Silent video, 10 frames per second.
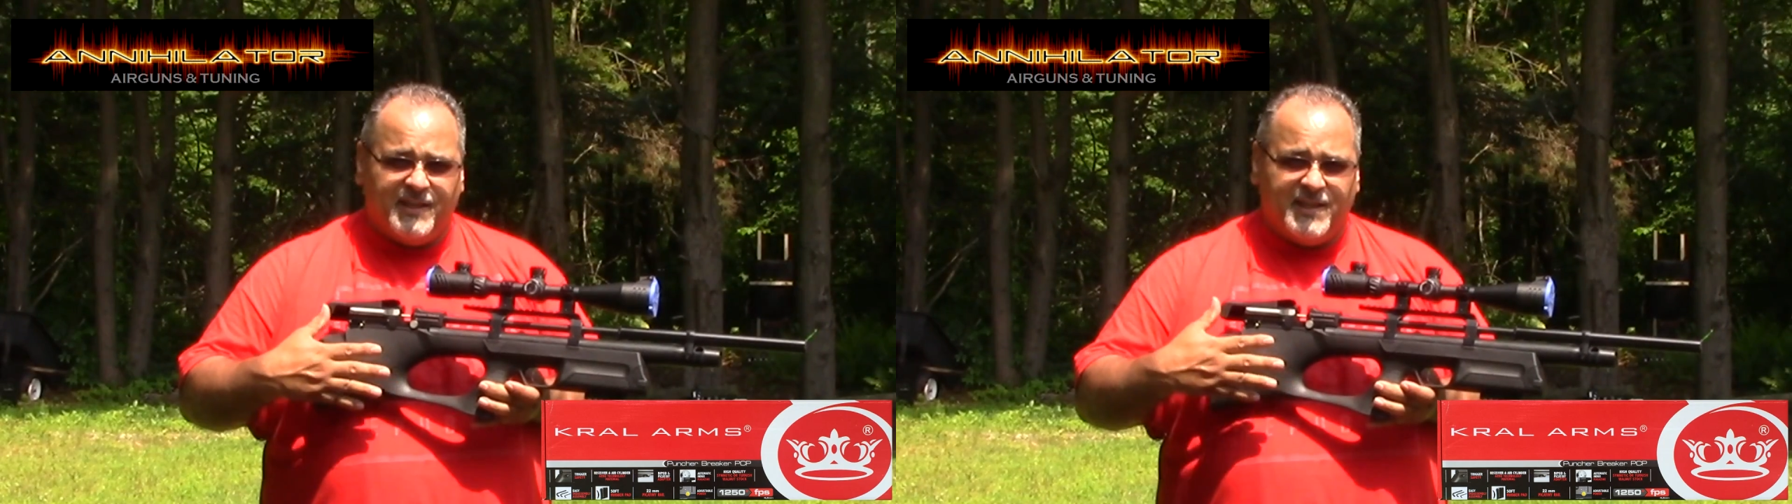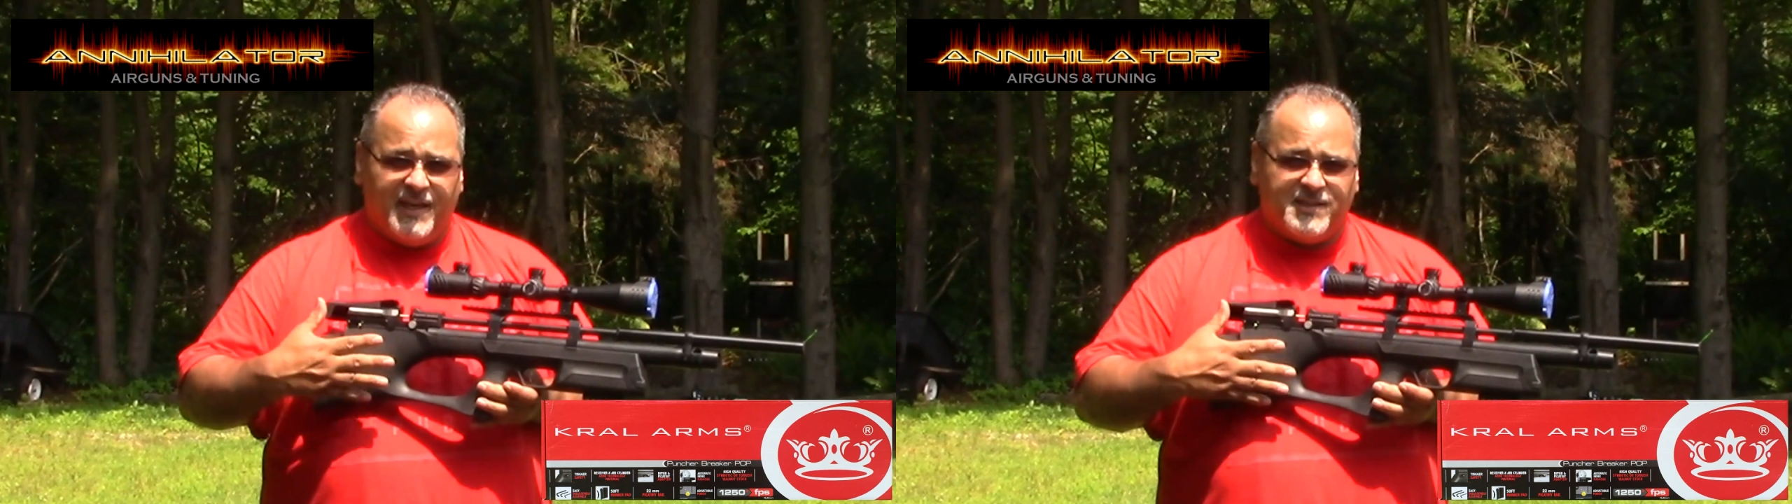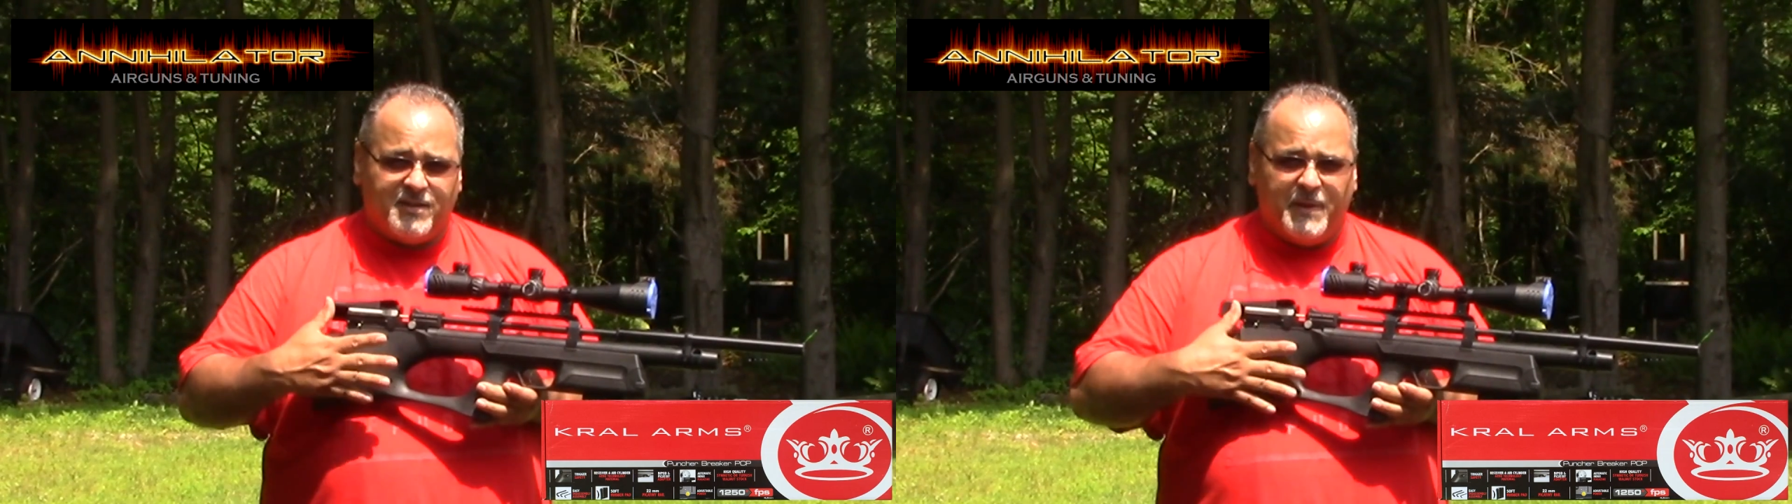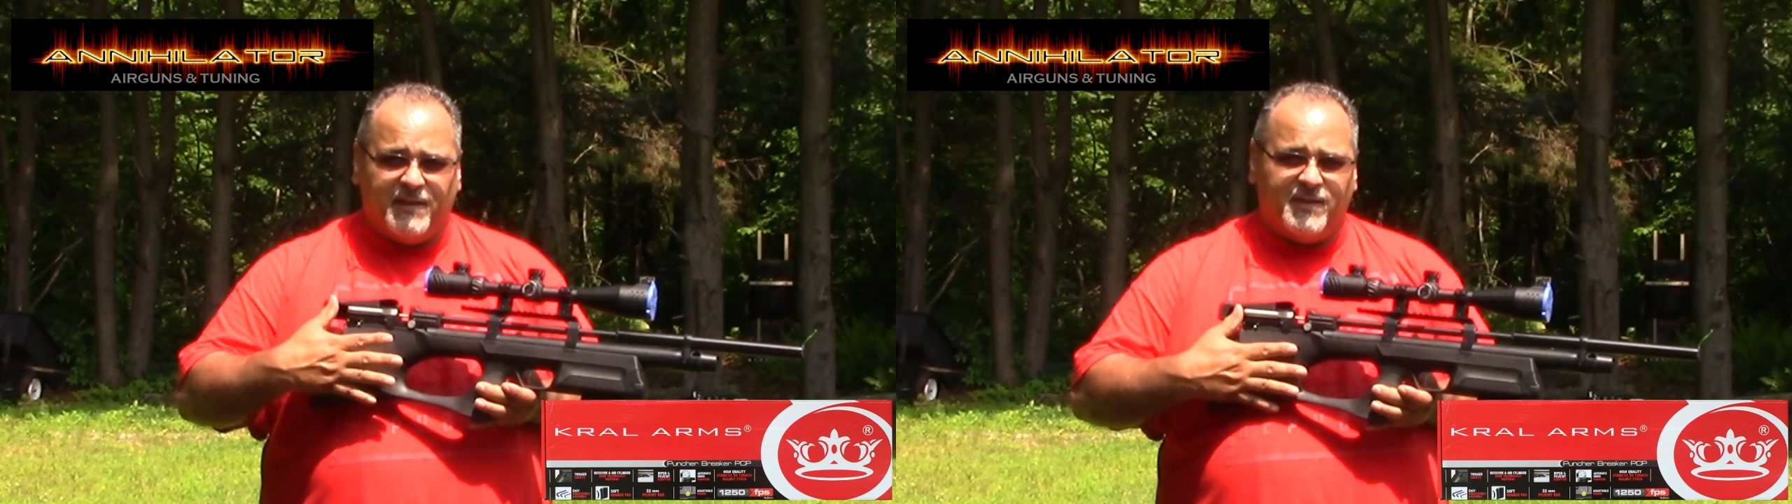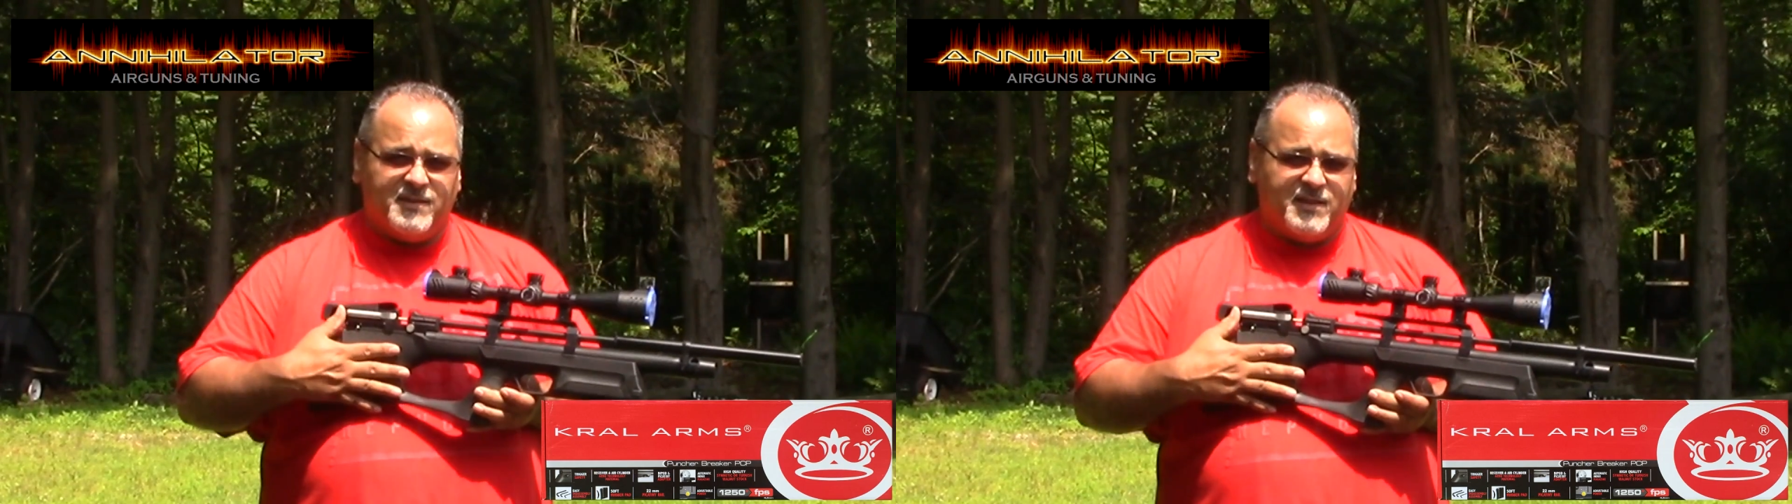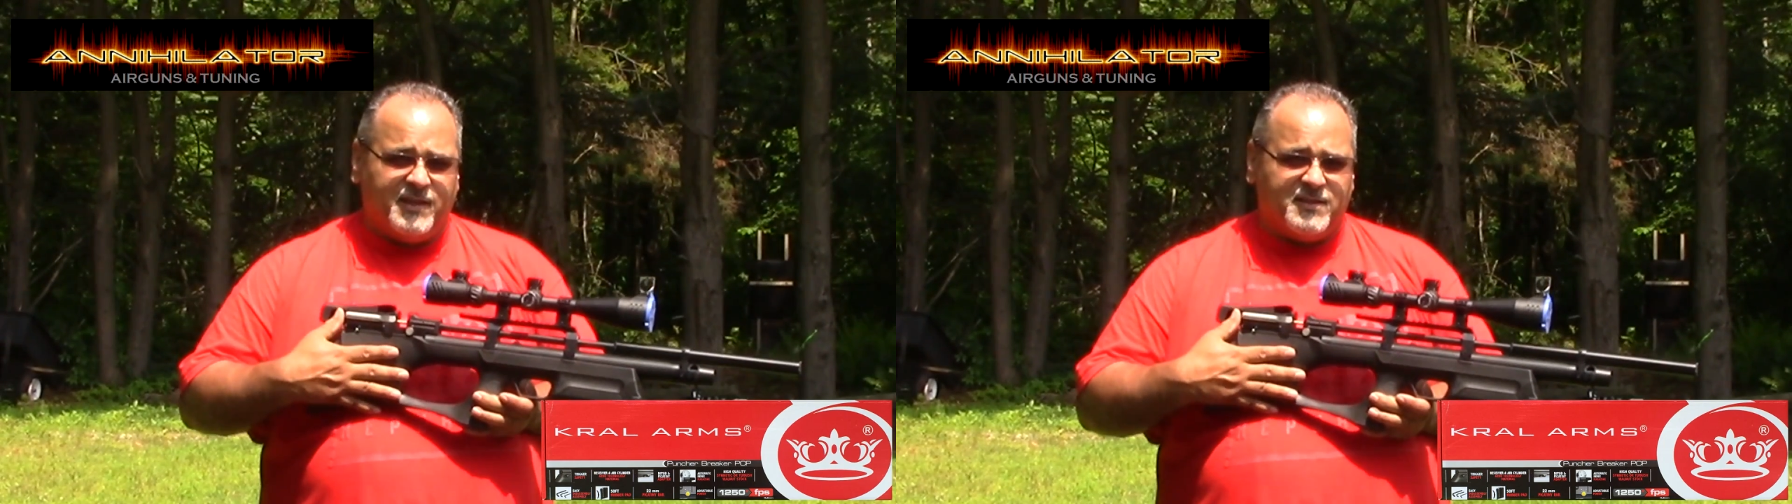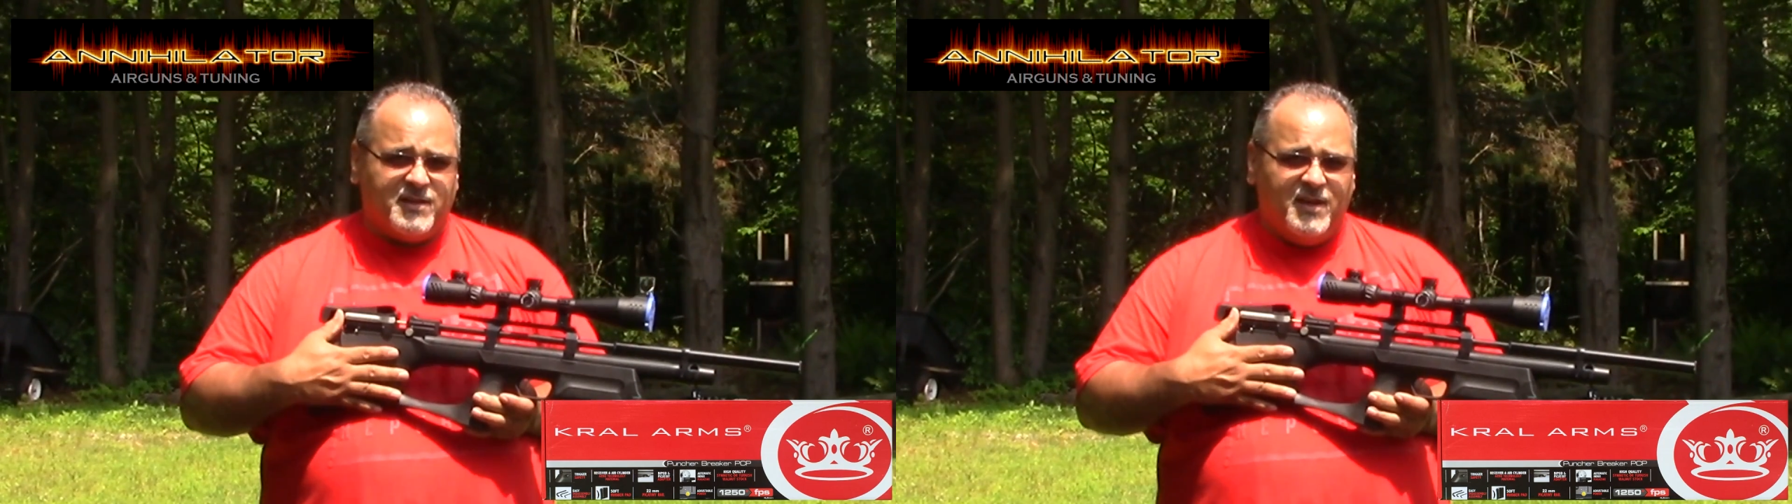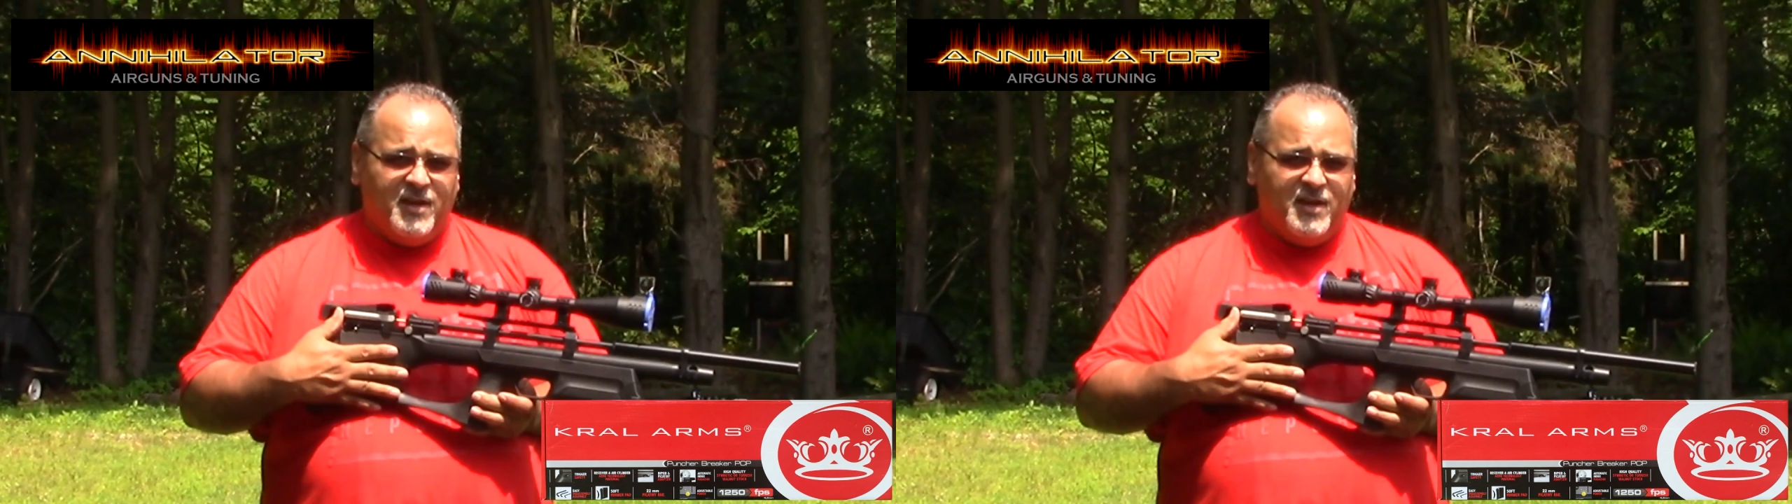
takes to make these things